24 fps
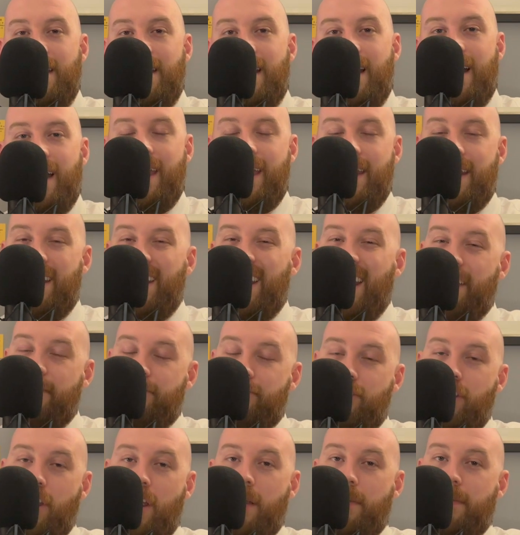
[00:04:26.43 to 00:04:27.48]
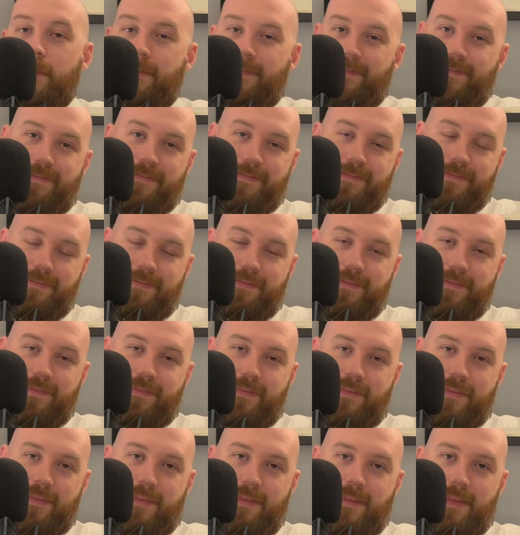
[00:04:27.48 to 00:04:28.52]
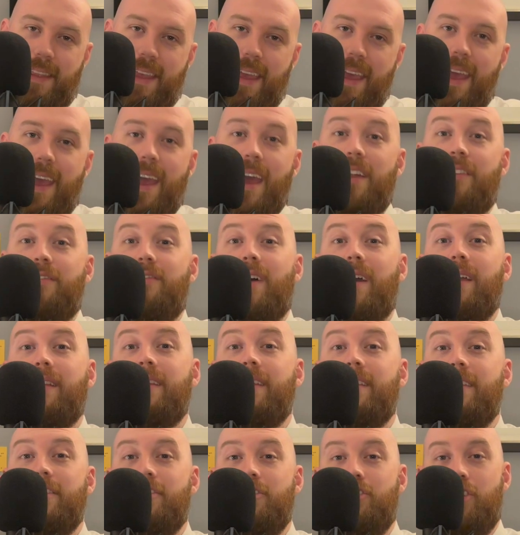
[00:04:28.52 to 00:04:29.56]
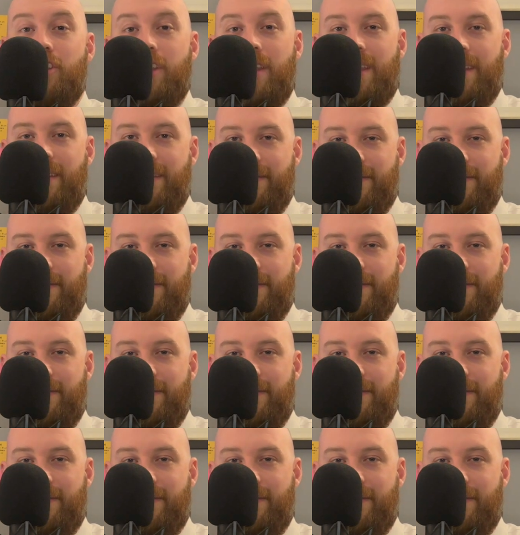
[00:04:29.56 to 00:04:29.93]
I hit an F sharp, and finally the G.